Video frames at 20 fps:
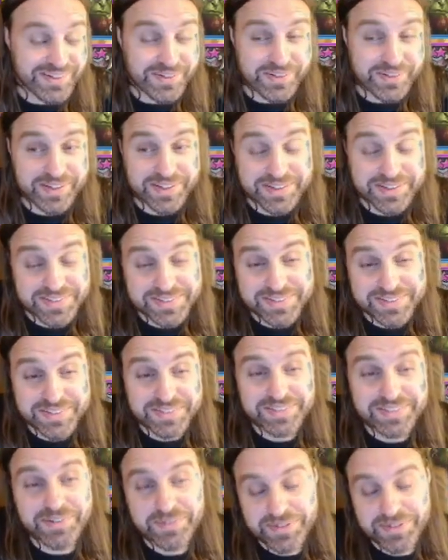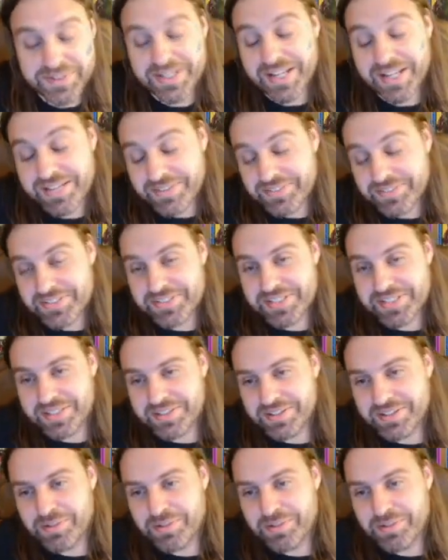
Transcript: Okay, yeah, no, I understand now